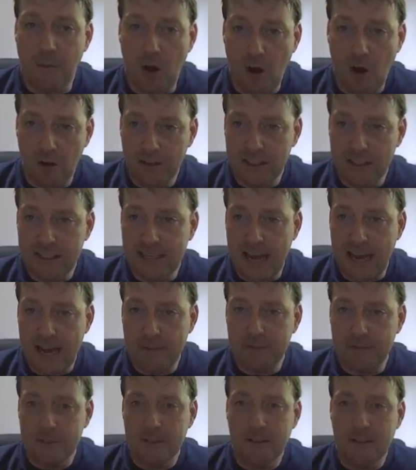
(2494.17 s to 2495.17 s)
all the
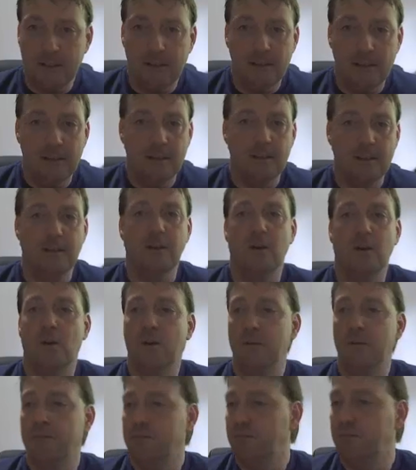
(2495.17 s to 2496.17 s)
steps.
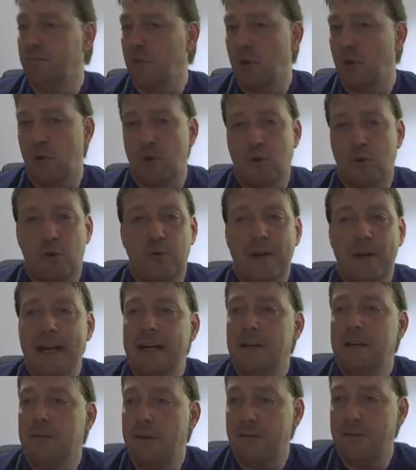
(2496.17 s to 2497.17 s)
Create
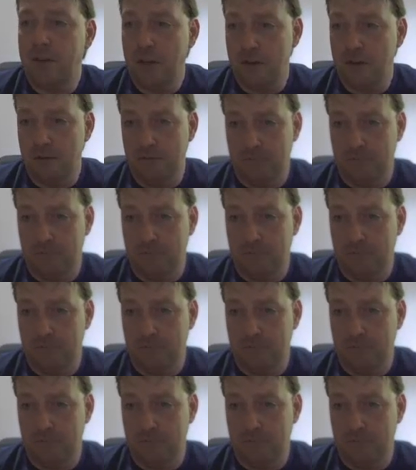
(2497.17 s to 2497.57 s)
a review.